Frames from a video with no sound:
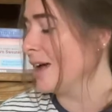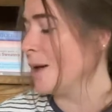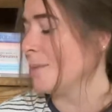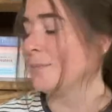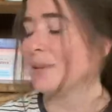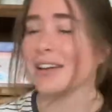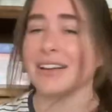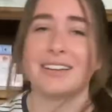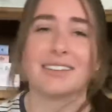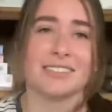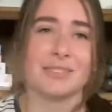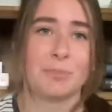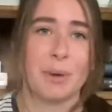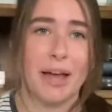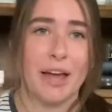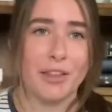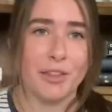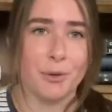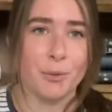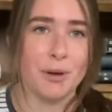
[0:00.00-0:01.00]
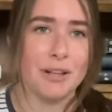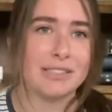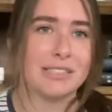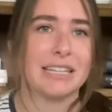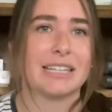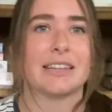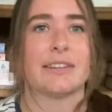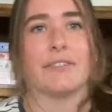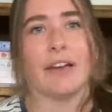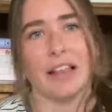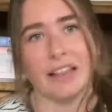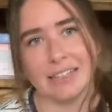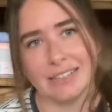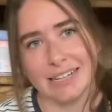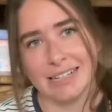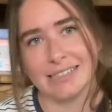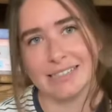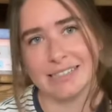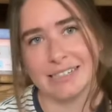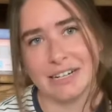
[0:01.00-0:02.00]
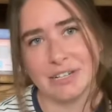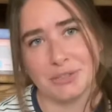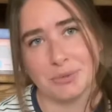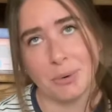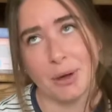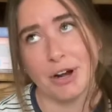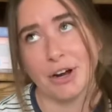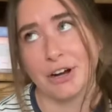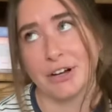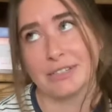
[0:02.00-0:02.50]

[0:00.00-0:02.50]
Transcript: because my other ones, like the Valentine's Day sweater,